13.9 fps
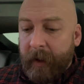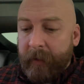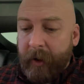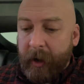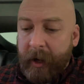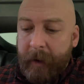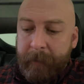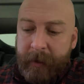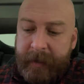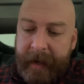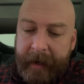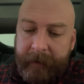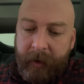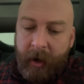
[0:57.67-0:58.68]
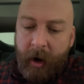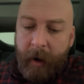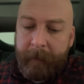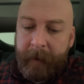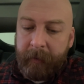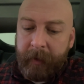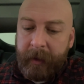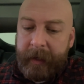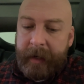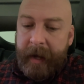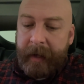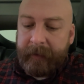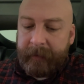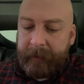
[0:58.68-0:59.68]
they're gonna protect the carpet really
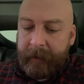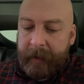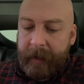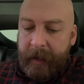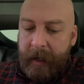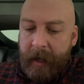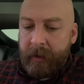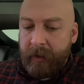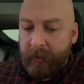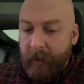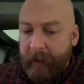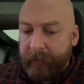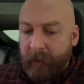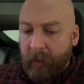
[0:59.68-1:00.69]
nicely throughout the